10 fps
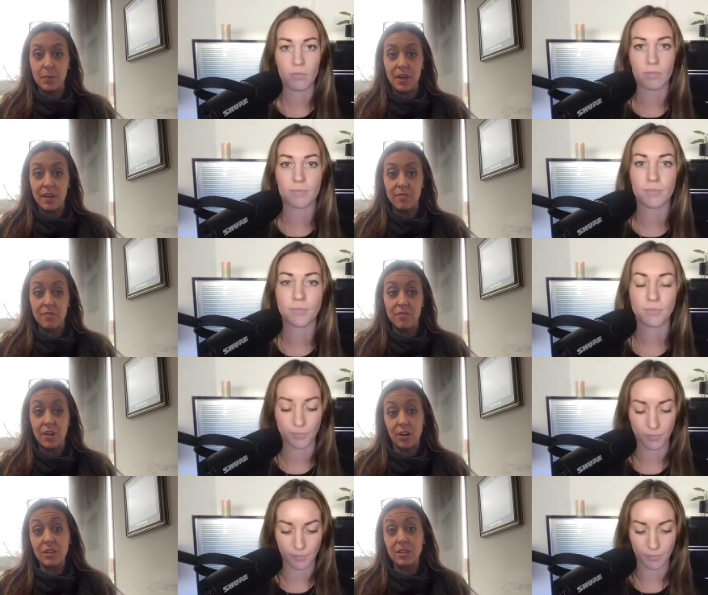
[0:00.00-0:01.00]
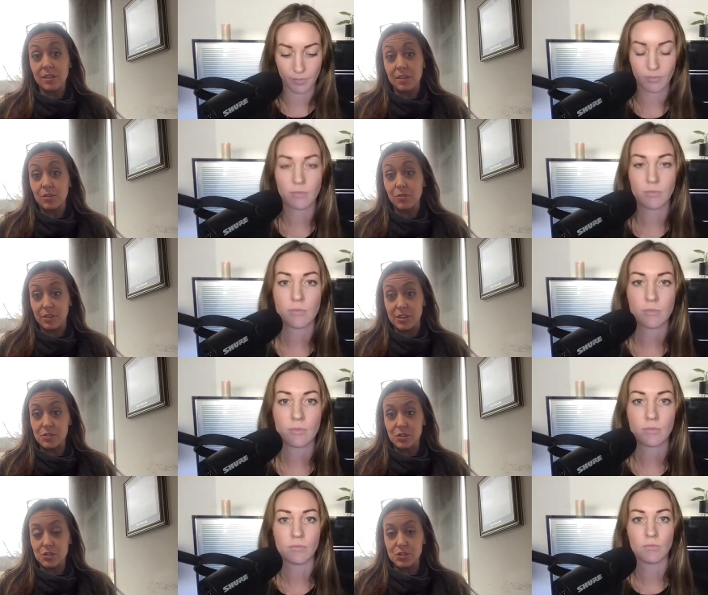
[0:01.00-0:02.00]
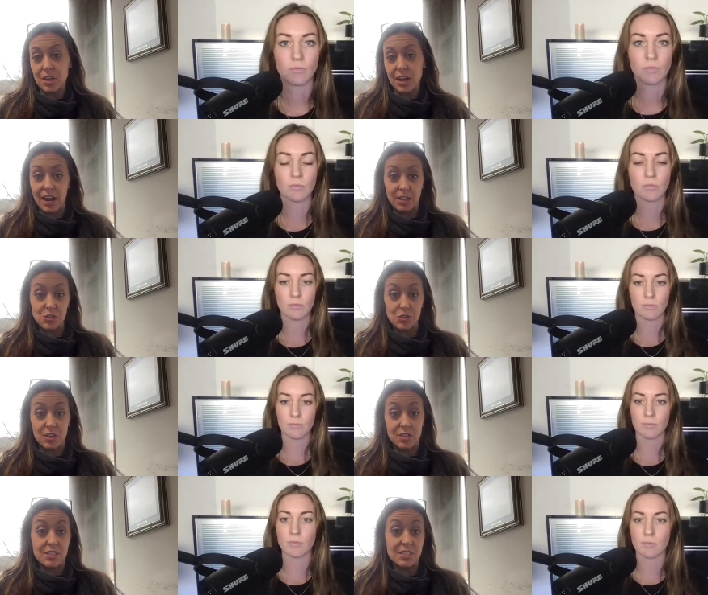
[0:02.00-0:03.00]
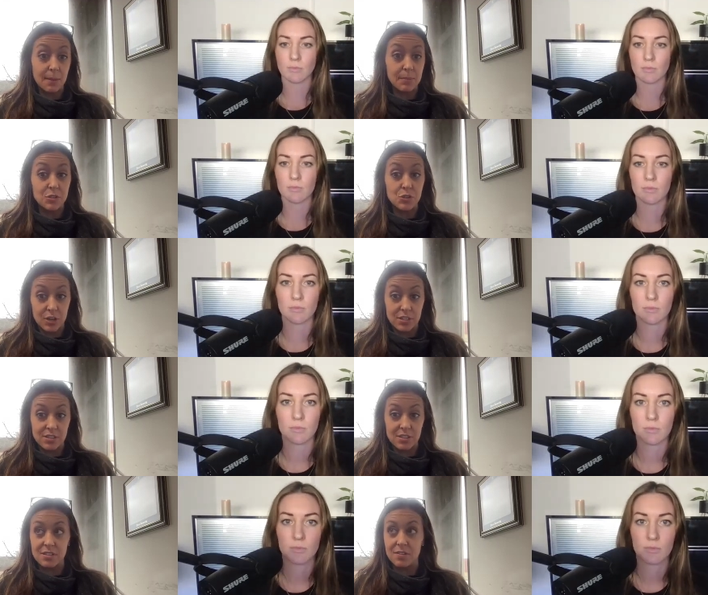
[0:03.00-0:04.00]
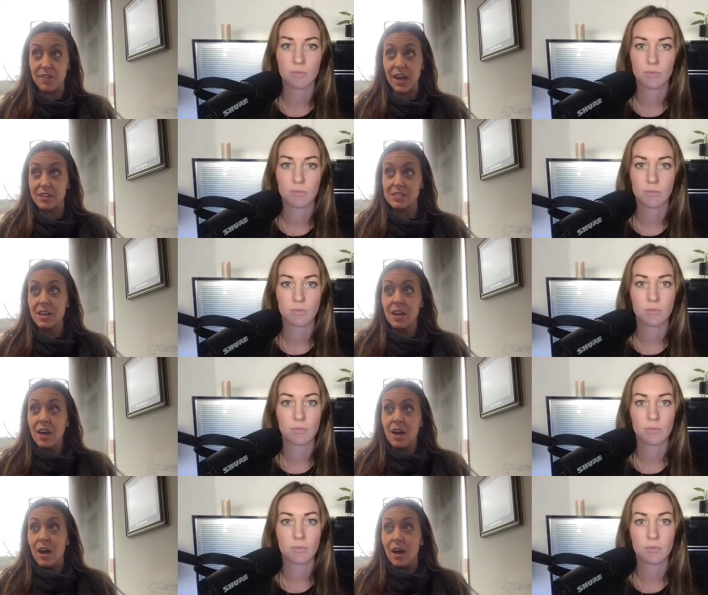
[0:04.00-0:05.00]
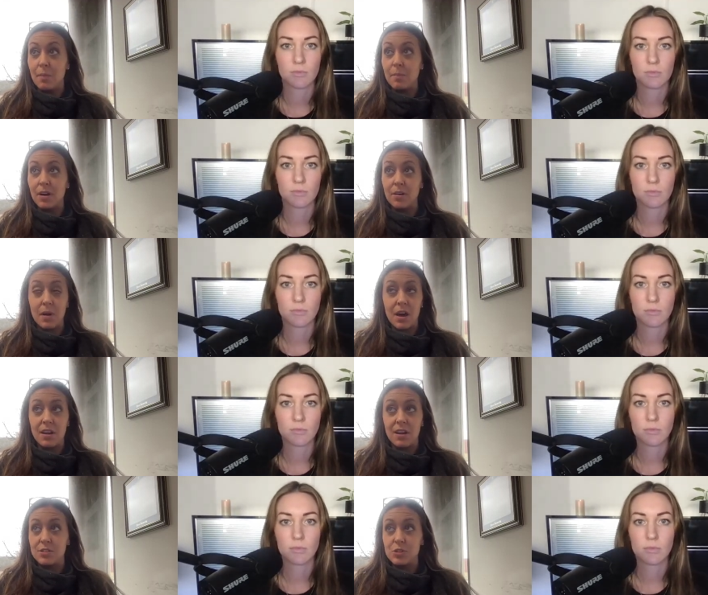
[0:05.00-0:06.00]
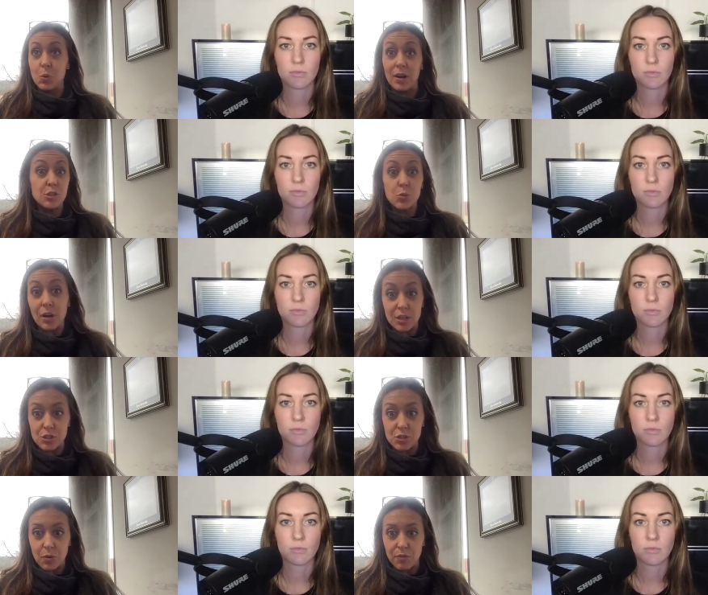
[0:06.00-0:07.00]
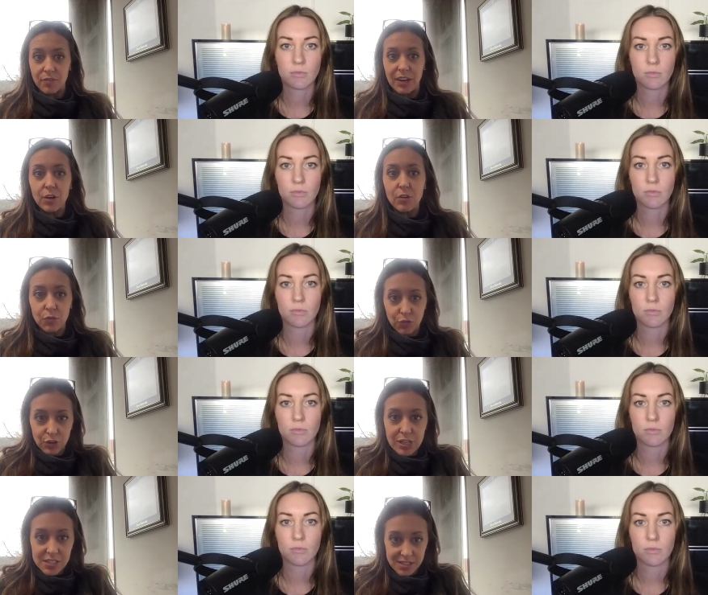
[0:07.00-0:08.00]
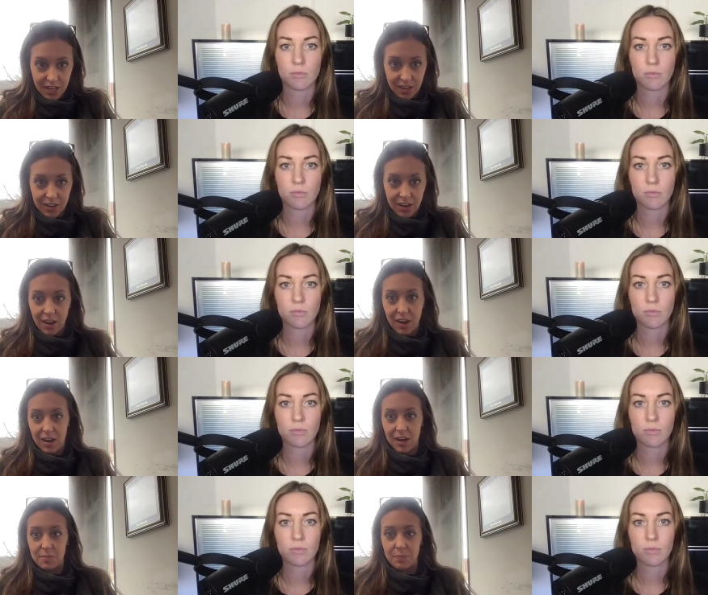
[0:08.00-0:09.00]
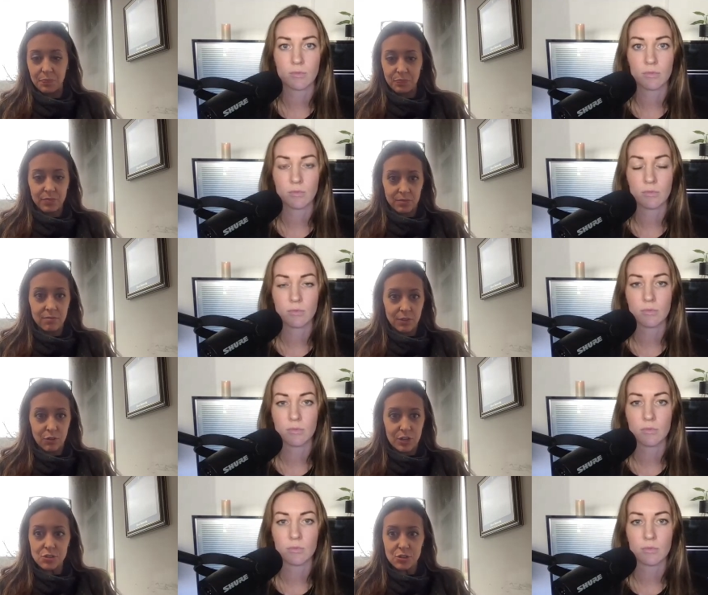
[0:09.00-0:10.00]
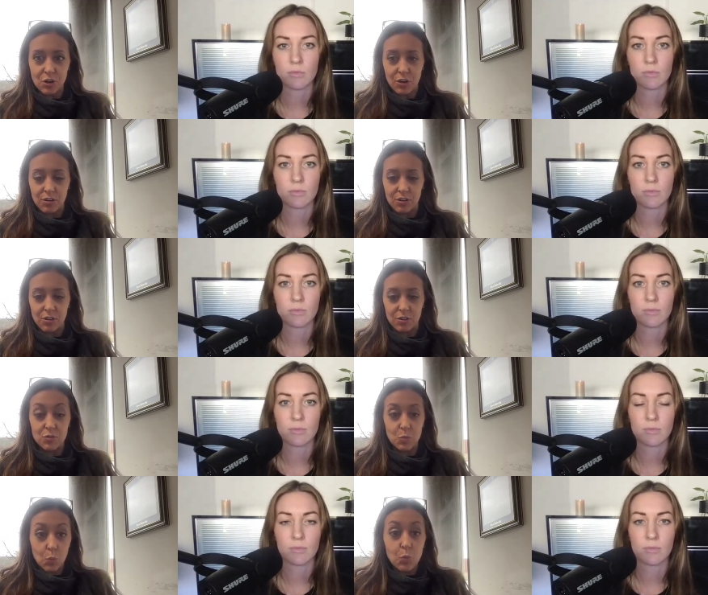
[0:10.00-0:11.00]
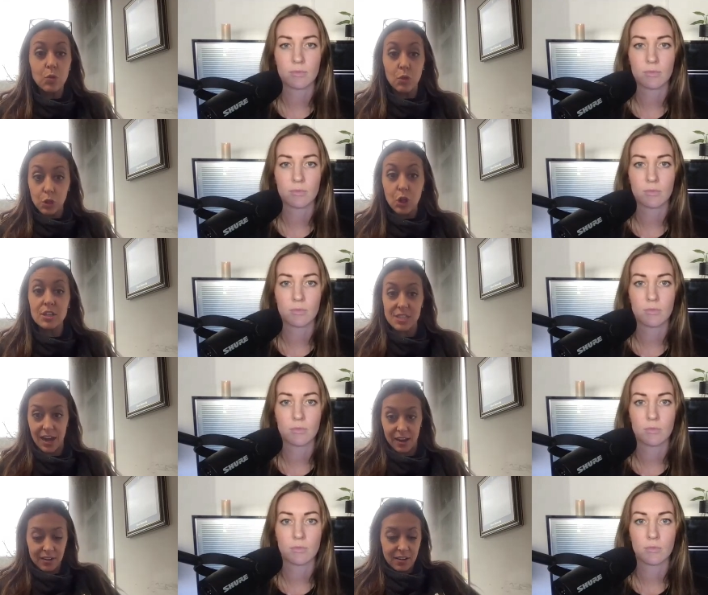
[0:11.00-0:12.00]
Speaker 1: that we have very little research that actually demonstrates this. In fact, uh, Mary Mata in 2022, a very recent um, research article, looked at